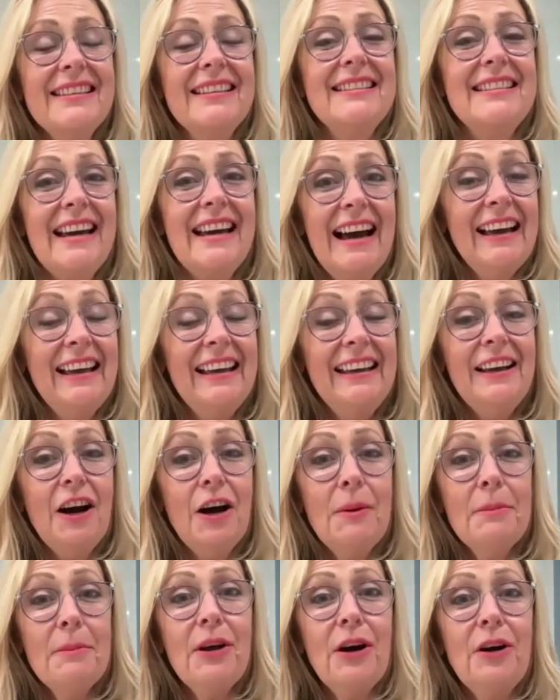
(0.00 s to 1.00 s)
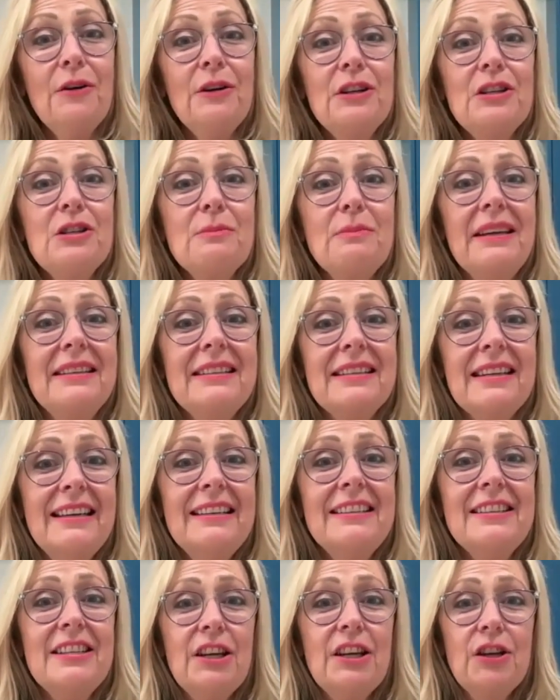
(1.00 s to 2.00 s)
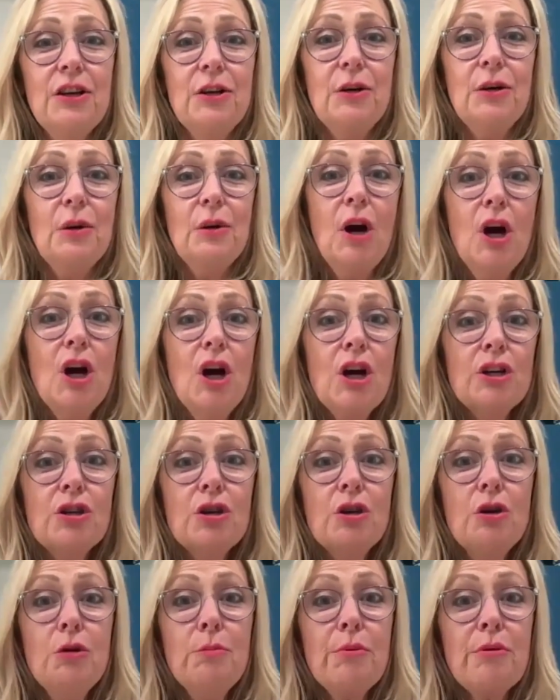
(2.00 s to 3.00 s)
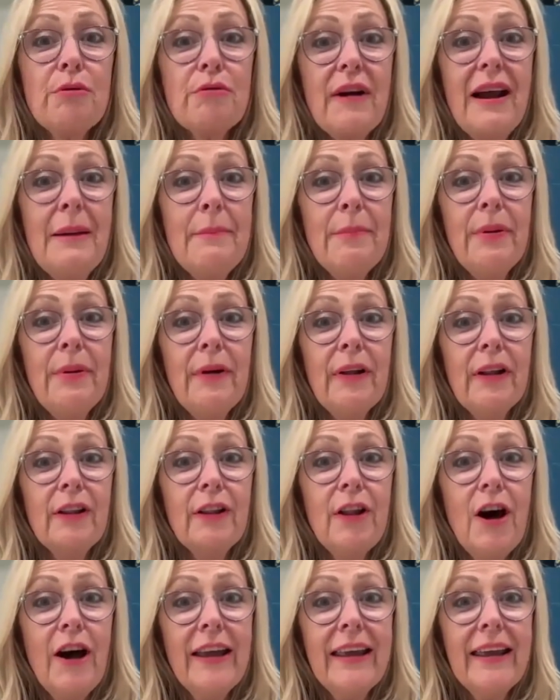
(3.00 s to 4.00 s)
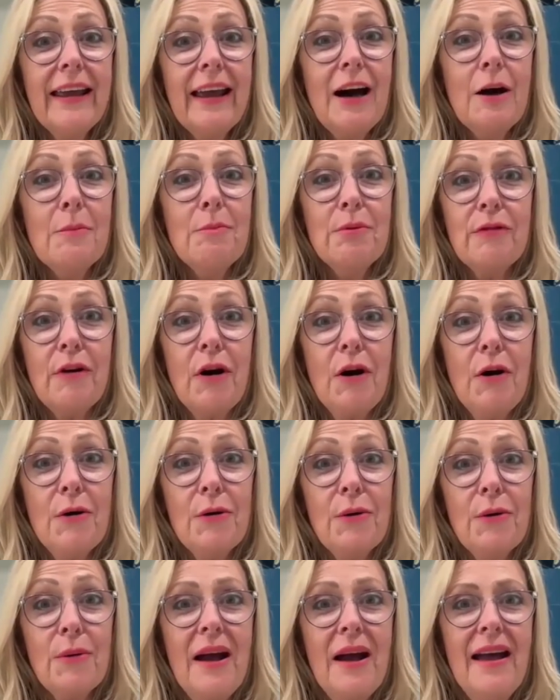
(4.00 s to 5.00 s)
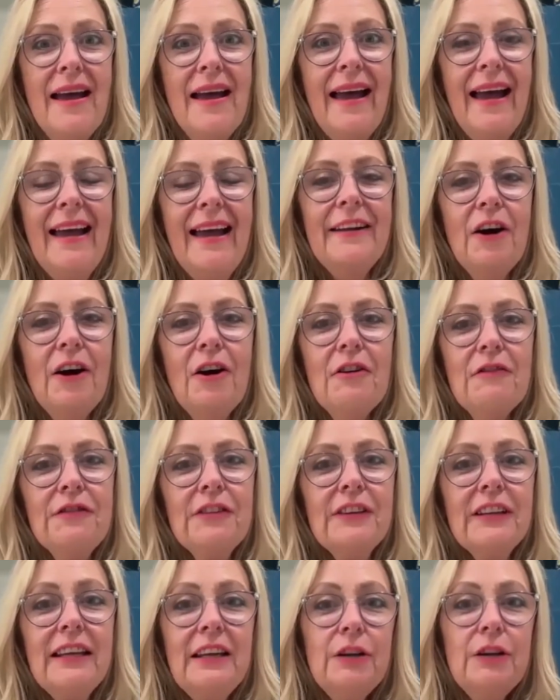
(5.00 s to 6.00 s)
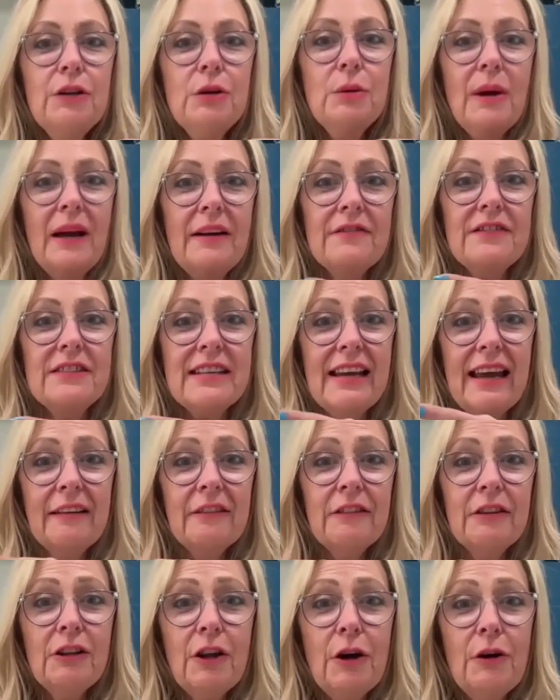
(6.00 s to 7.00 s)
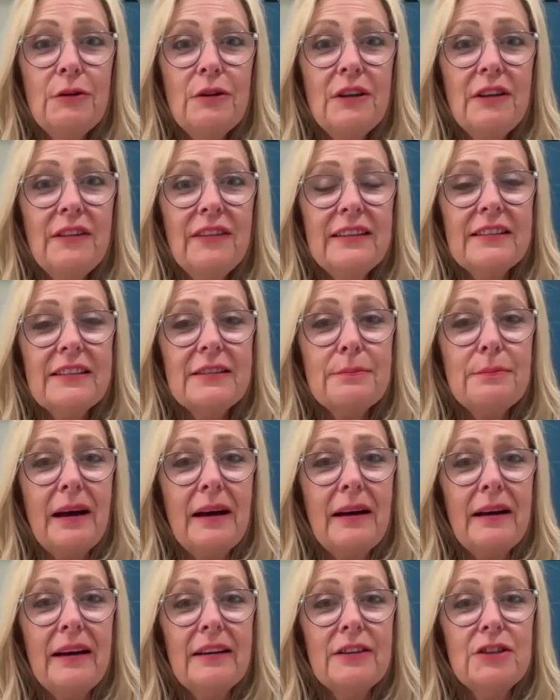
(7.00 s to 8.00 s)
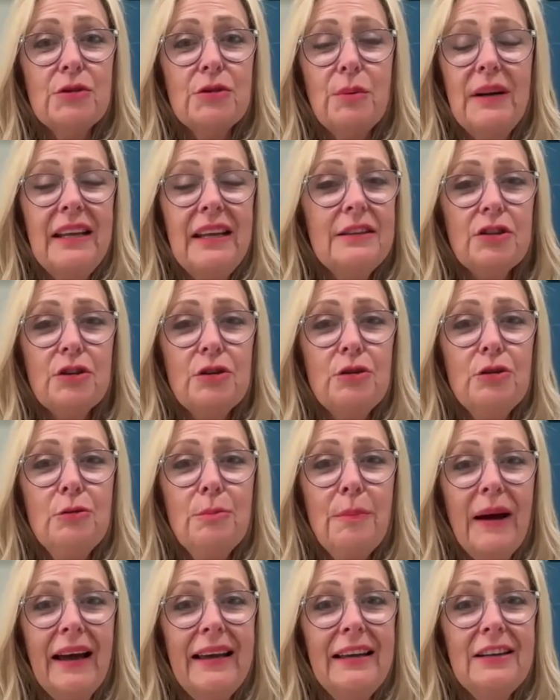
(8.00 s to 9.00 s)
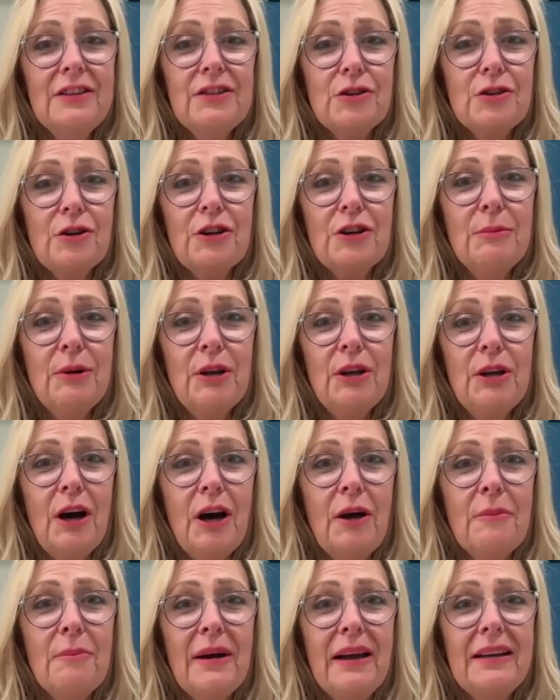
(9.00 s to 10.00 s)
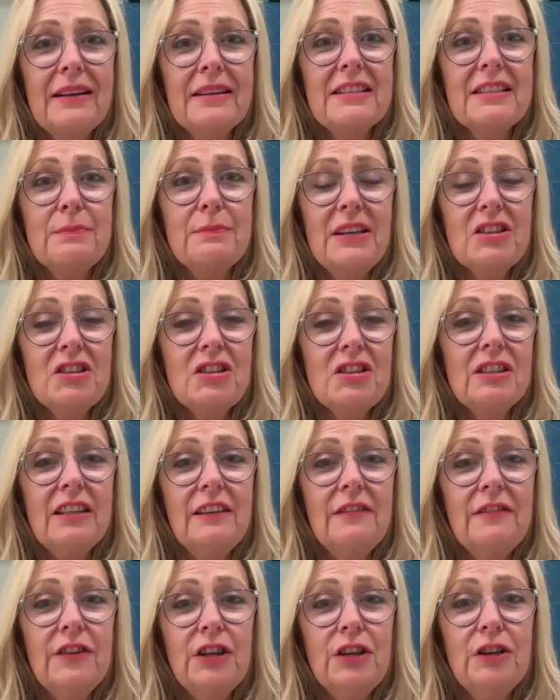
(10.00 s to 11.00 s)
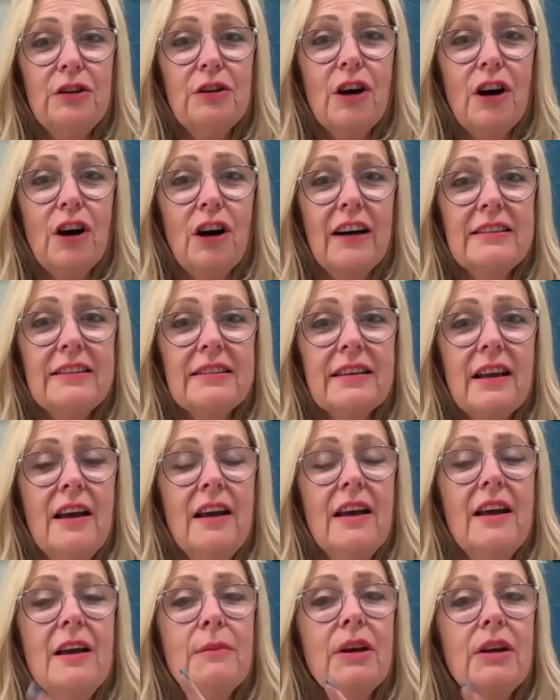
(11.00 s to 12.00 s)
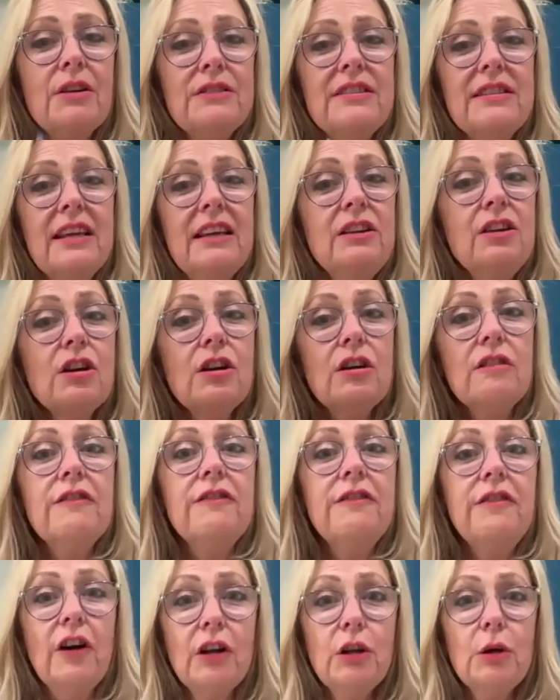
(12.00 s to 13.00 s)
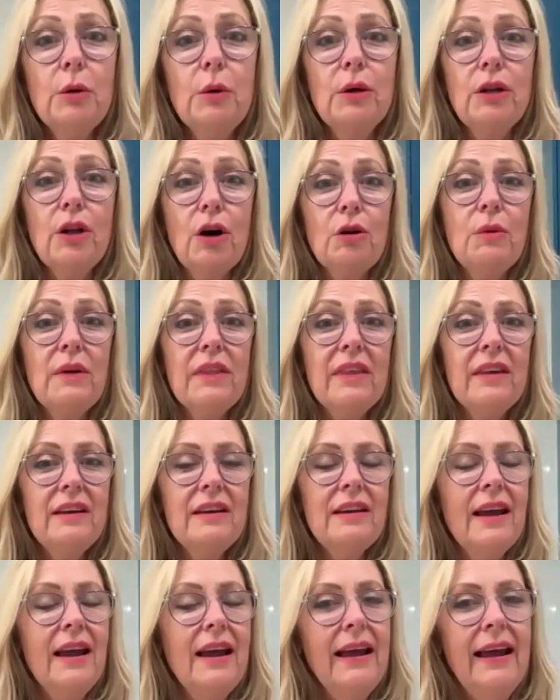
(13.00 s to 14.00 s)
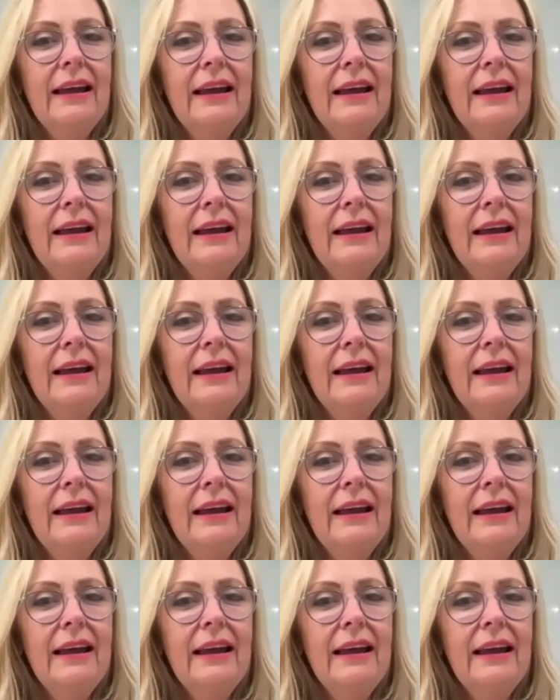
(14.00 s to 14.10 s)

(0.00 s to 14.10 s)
Today I'm going to be teaching you to prep like a pro. And hopefully you have downloaded this 22-page document I made especially for you guys, because then you can follow along with it.